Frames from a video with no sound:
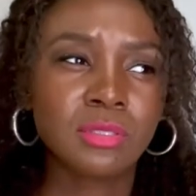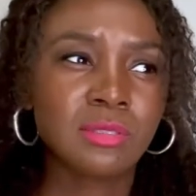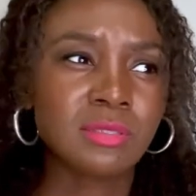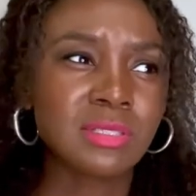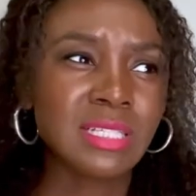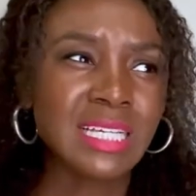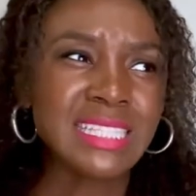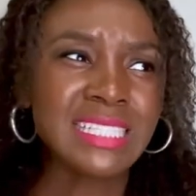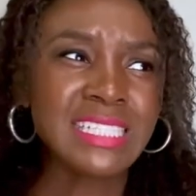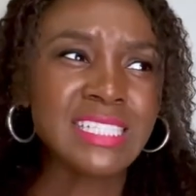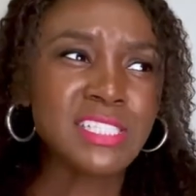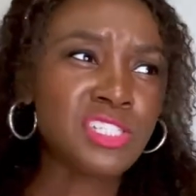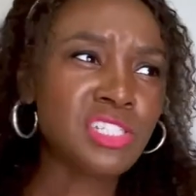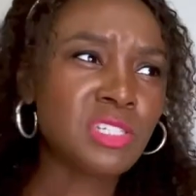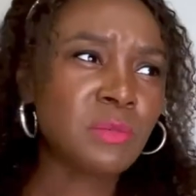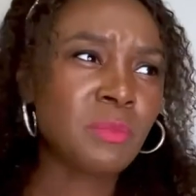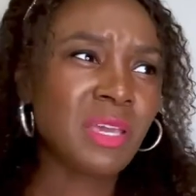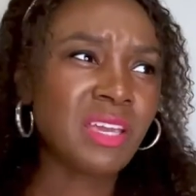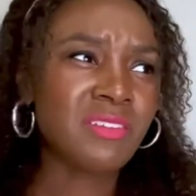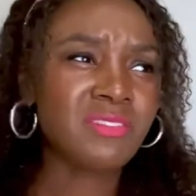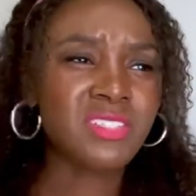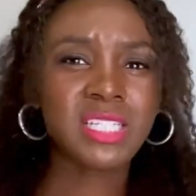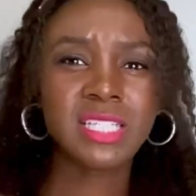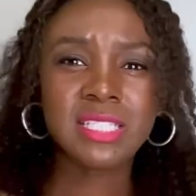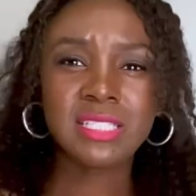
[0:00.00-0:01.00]
I think she
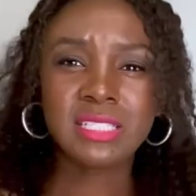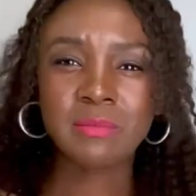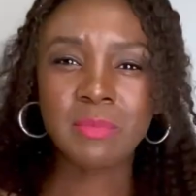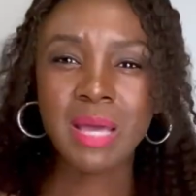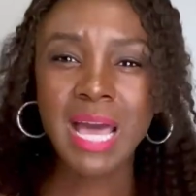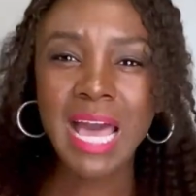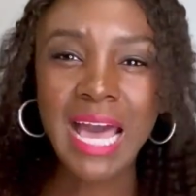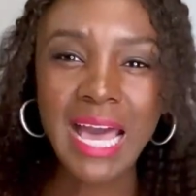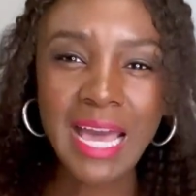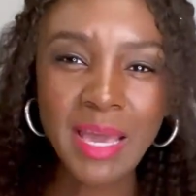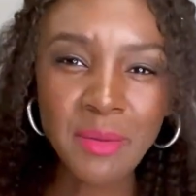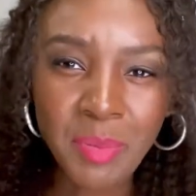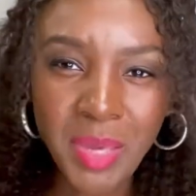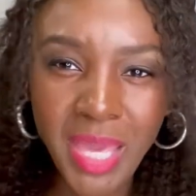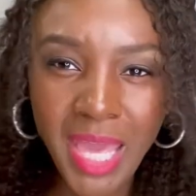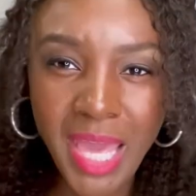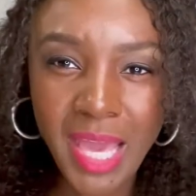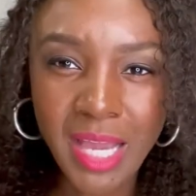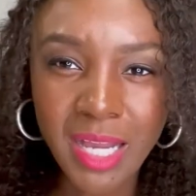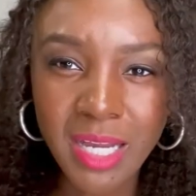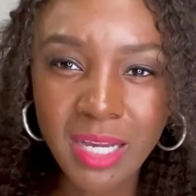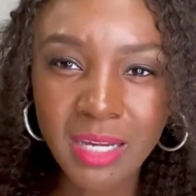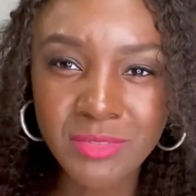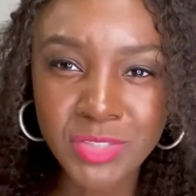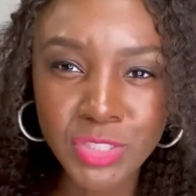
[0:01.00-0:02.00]
may have done some
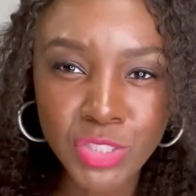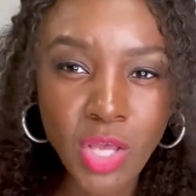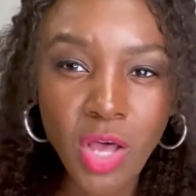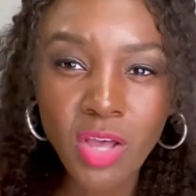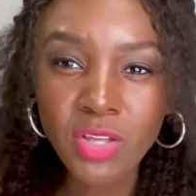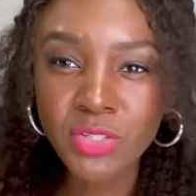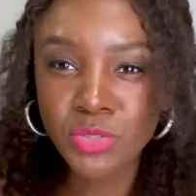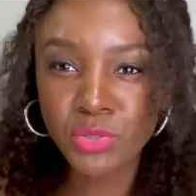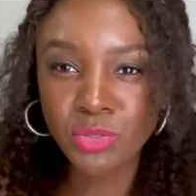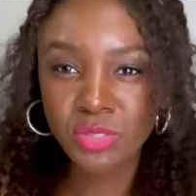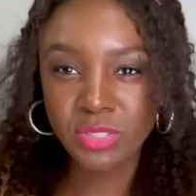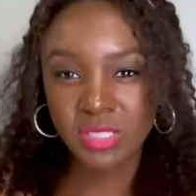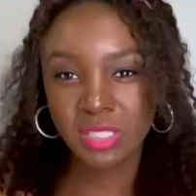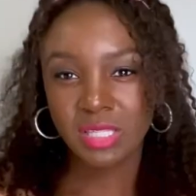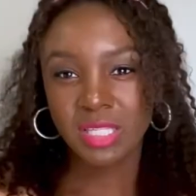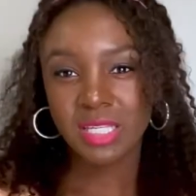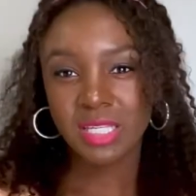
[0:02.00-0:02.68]
iPad covers, all sorts of